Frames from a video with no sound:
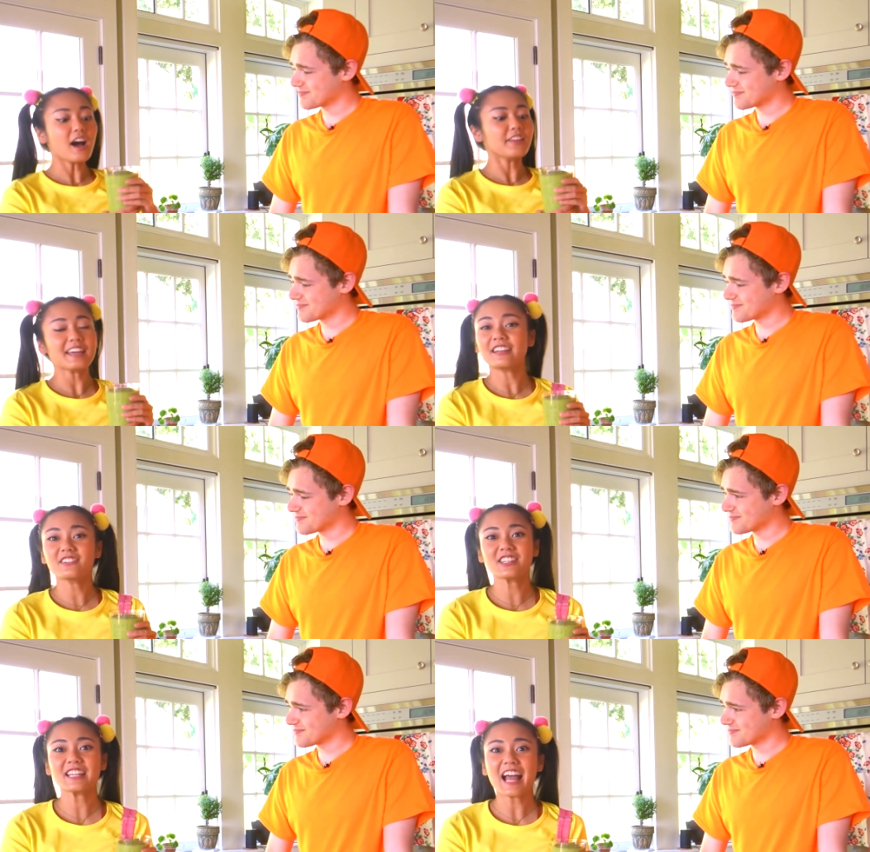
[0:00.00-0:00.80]
Speaker 1: the
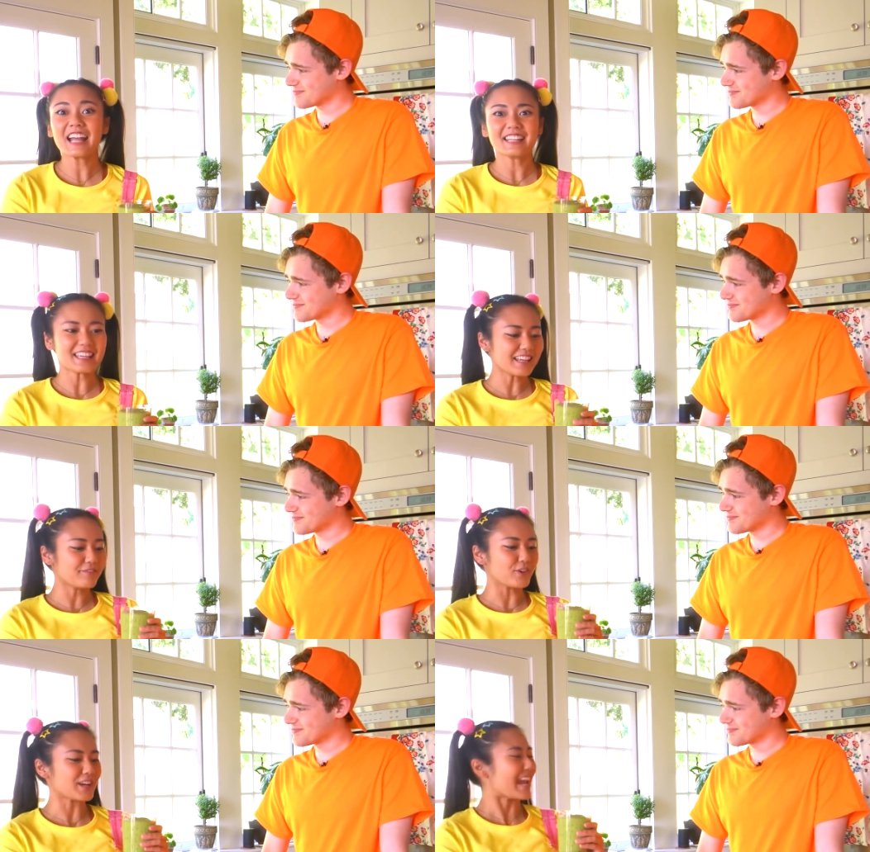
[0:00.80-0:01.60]
energy I need
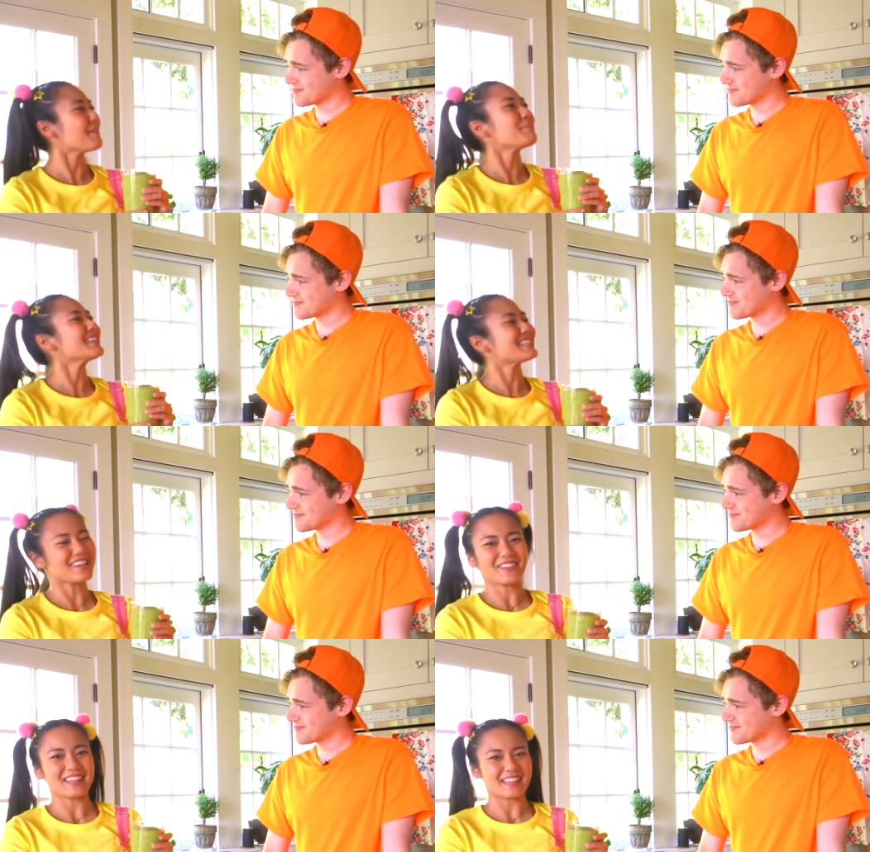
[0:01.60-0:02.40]
for camp
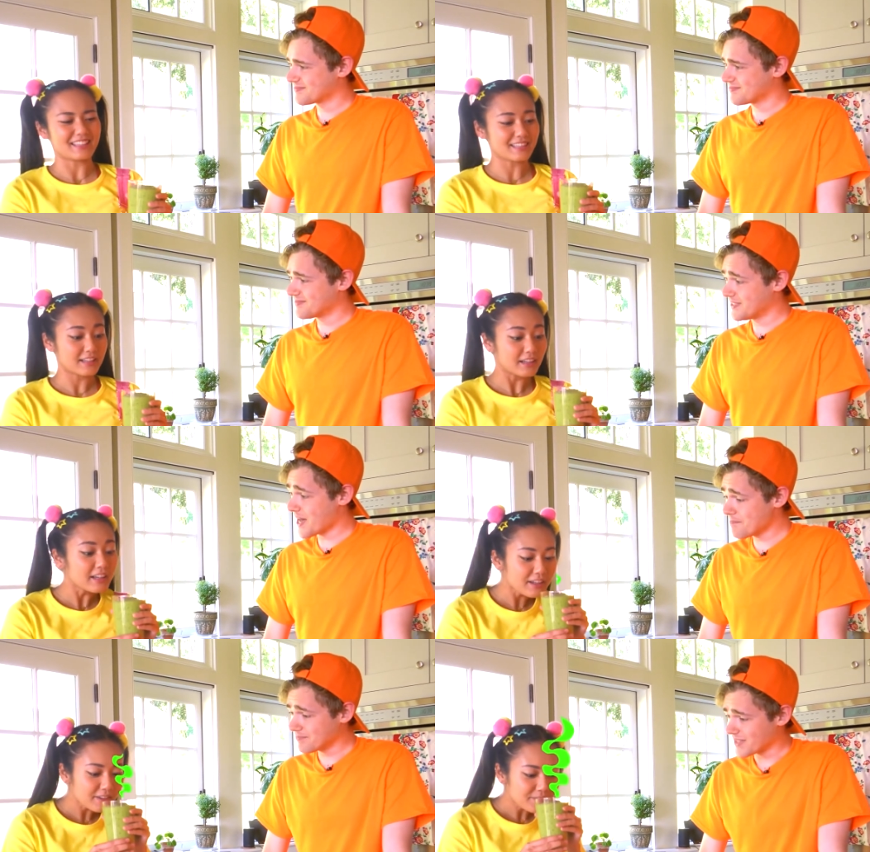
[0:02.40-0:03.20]
activities.
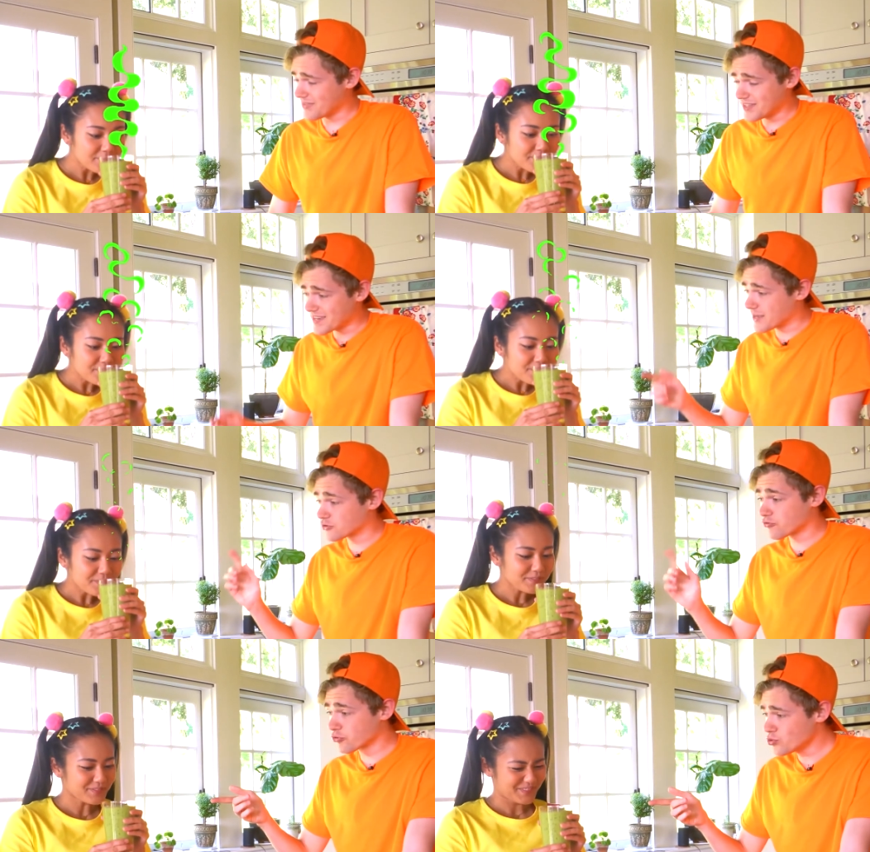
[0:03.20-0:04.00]
Speaker 2: Yep, and this
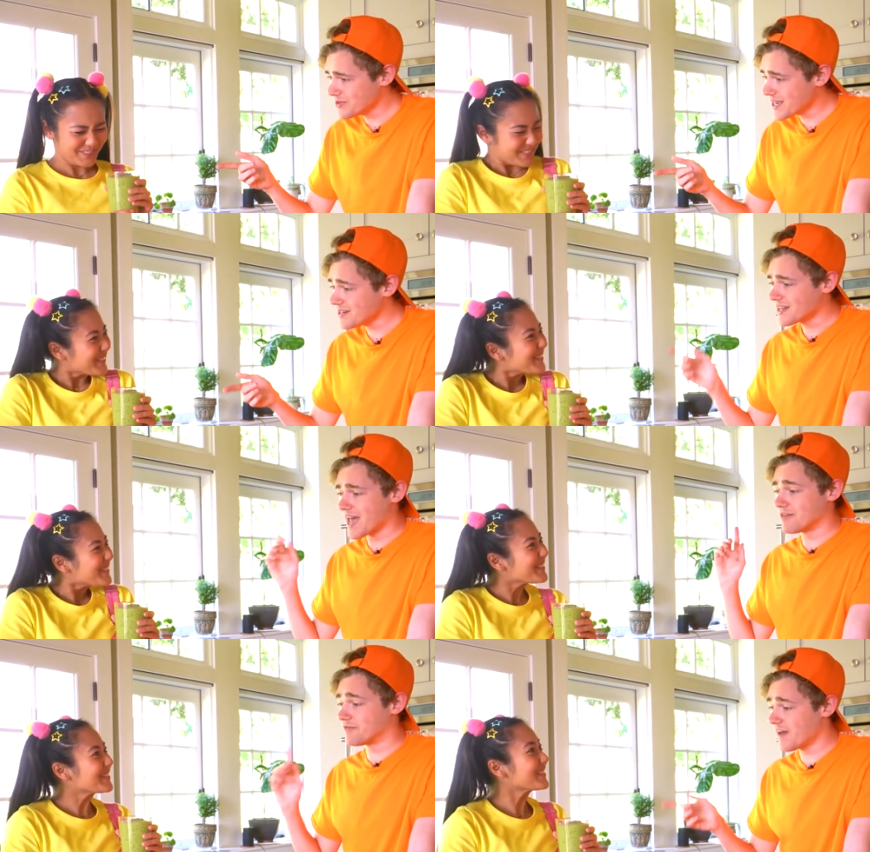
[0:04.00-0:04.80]
has fruit in it,
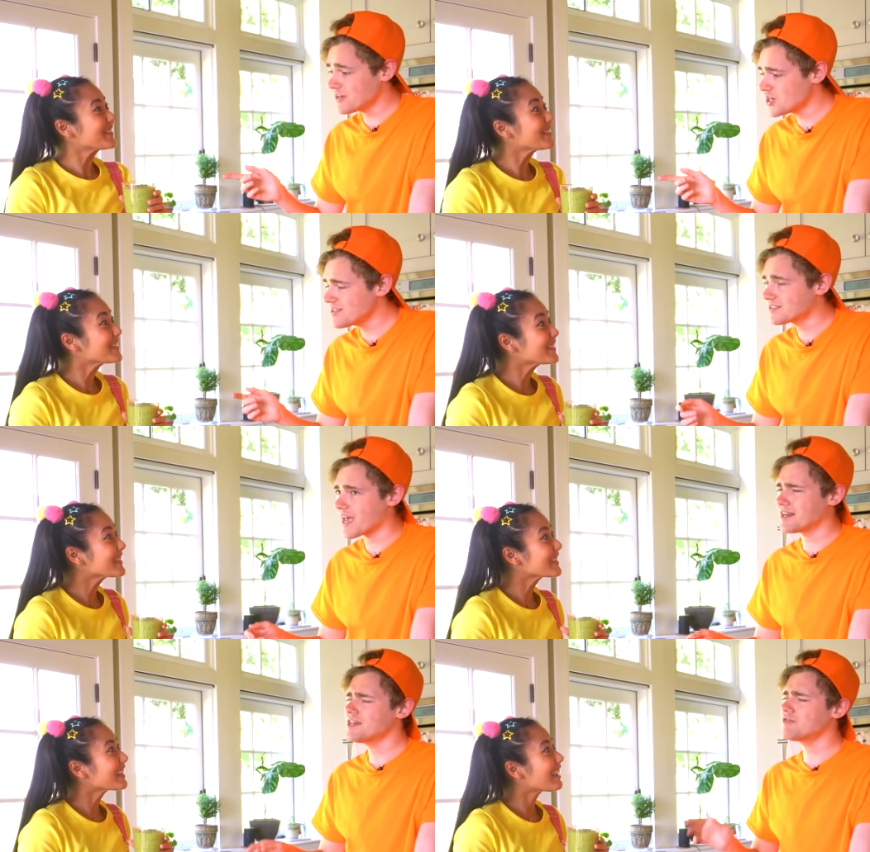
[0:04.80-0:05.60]
and veggies,
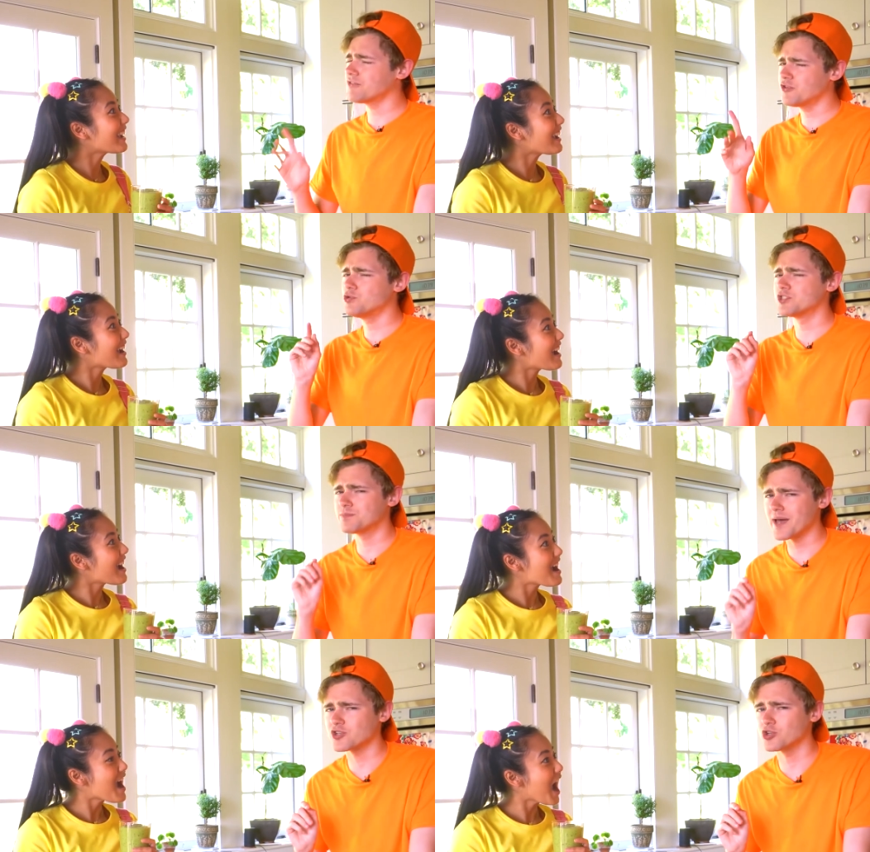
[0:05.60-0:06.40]
and even a few
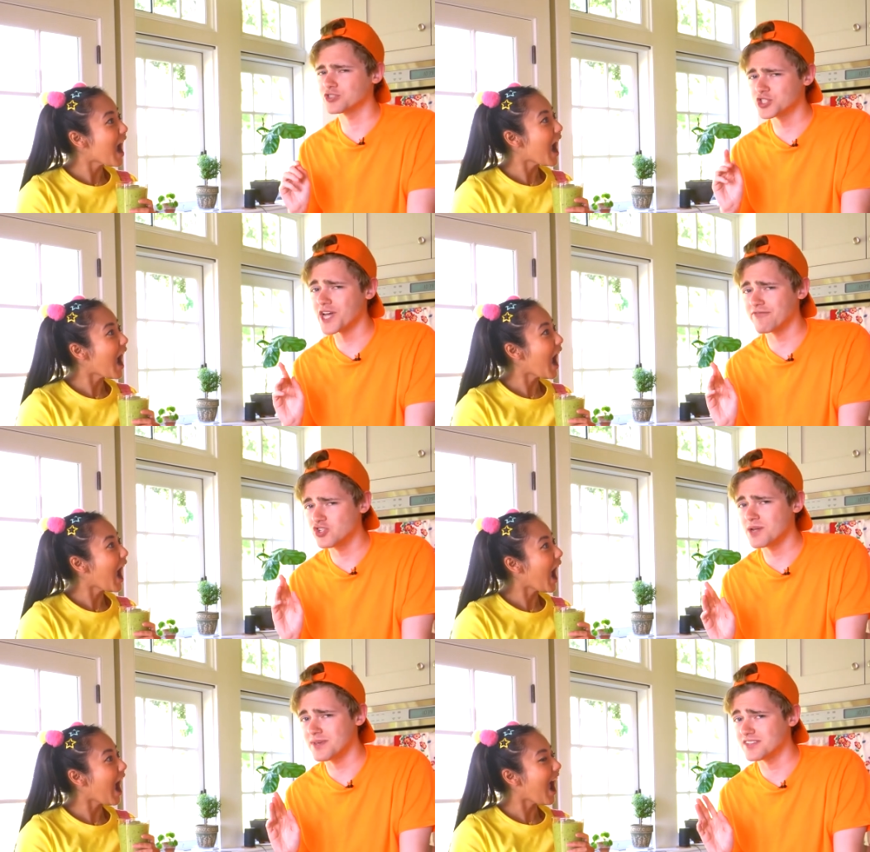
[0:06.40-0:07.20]
special Chef
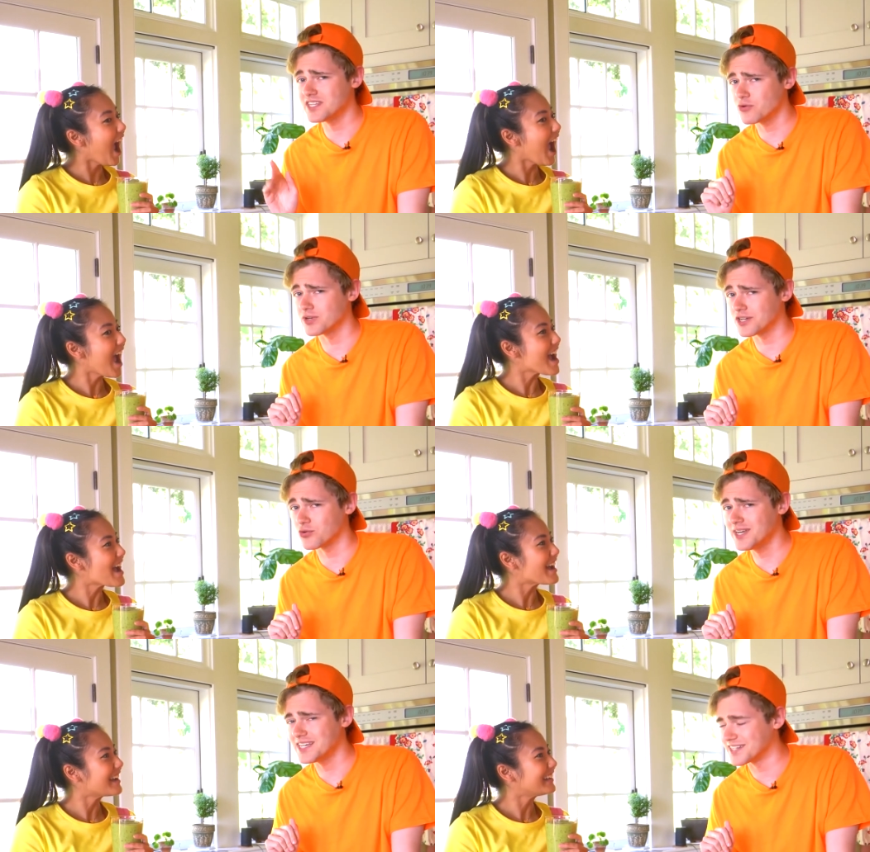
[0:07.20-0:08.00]
Jimmy secret
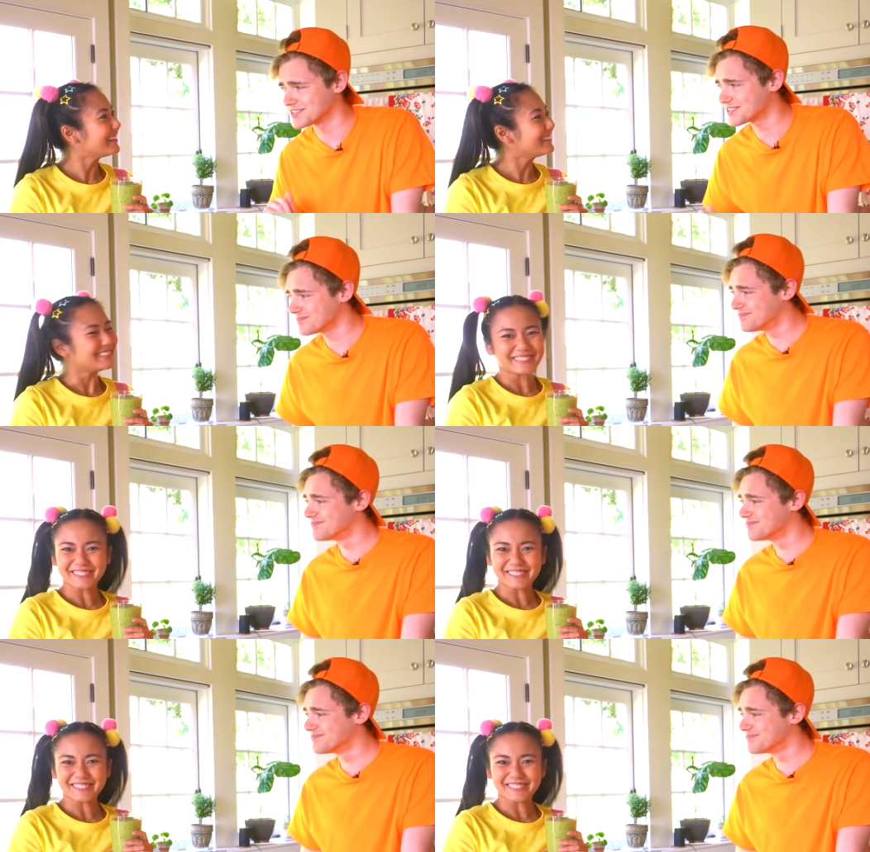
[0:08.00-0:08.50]
ingredients.